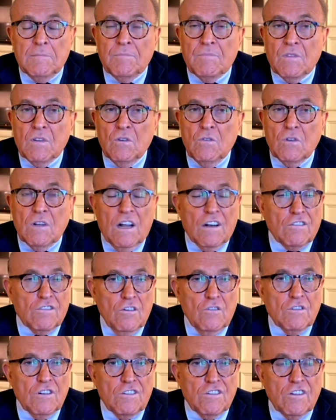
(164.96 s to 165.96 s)
who got
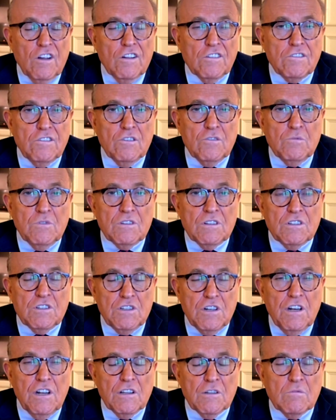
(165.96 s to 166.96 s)
so disgusted with the
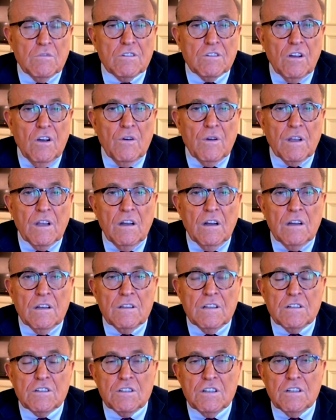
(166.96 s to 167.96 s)
cheating that was going on
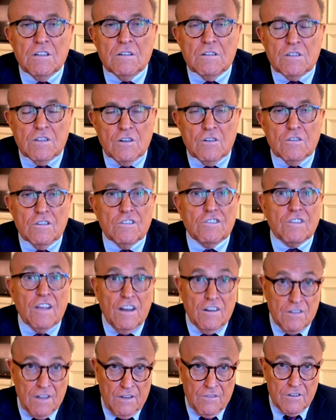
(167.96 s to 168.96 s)
that she turned
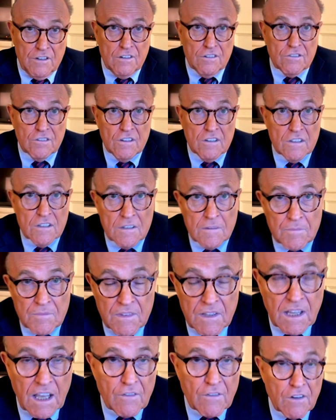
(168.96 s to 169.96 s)
state's evidence,
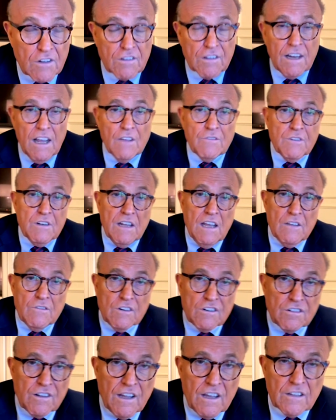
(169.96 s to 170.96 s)
gave us an affidavit
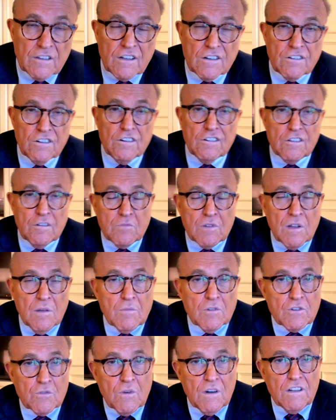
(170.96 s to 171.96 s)
saying that since September
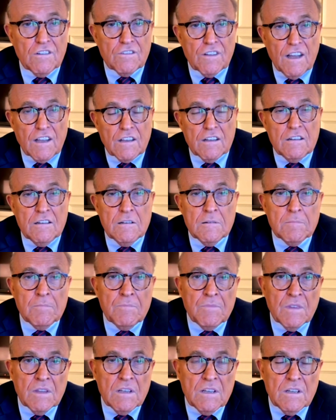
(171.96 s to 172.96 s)
22nd,
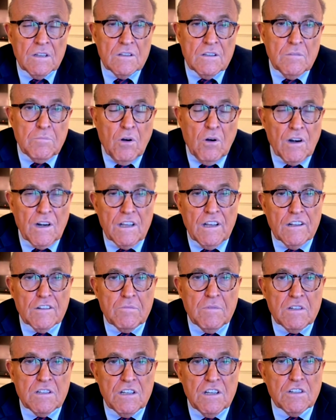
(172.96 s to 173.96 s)
the party has
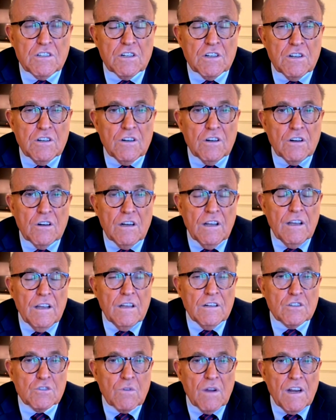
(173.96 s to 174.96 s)
been teaching her
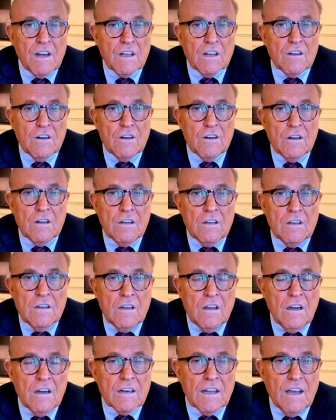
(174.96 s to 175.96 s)
and training her
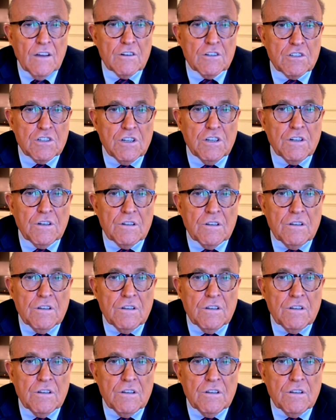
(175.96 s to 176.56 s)
on how to cheat,